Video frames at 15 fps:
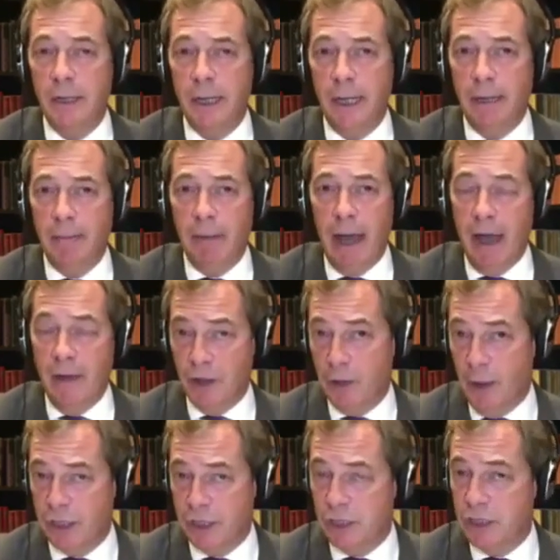Other
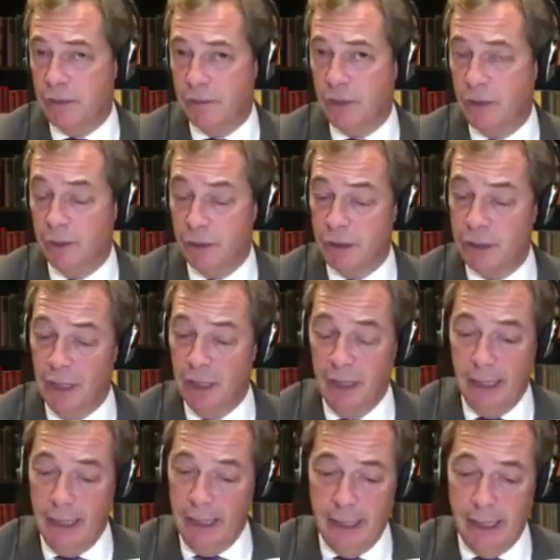questions, of course,
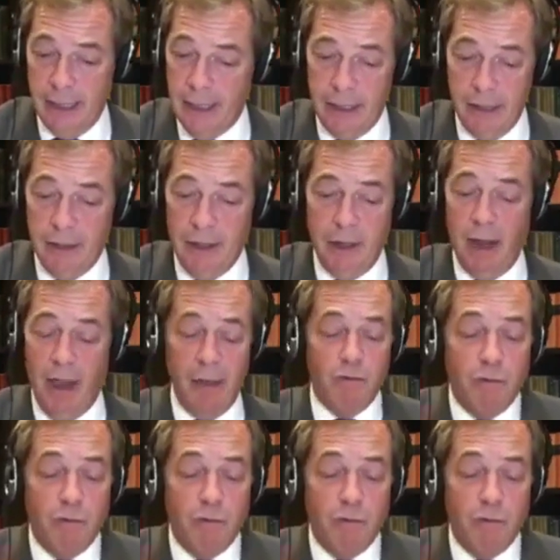it